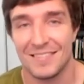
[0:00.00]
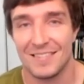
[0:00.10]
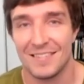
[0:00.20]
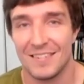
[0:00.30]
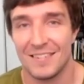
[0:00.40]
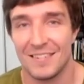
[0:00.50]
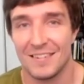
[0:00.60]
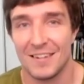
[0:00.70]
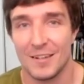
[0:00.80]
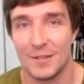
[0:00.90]

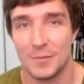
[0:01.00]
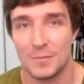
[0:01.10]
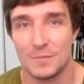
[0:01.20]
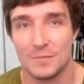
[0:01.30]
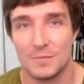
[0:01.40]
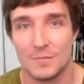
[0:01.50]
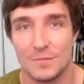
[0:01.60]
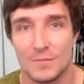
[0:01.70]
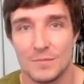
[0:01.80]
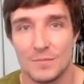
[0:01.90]

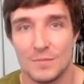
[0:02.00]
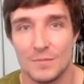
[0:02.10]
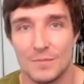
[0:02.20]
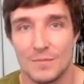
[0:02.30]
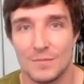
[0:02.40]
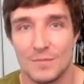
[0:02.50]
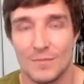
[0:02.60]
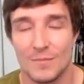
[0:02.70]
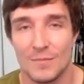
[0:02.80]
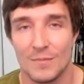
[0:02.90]

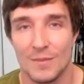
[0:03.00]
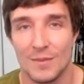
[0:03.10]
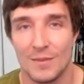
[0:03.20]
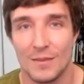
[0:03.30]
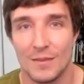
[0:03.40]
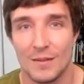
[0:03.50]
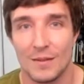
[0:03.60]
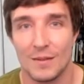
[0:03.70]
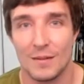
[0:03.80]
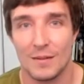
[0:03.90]

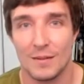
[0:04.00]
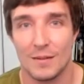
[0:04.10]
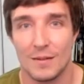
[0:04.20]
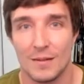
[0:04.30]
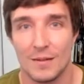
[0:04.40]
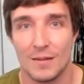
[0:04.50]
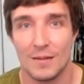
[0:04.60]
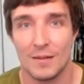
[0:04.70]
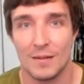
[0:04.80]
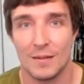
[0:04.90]

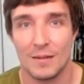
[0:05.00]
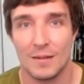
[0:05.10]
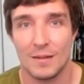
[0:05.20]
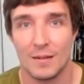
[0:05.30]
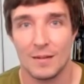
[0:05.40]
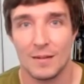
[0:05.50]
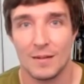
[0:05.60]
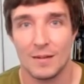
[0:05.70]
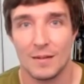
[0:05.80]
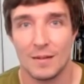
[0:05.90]

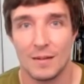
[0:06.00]
This person isn't speaking.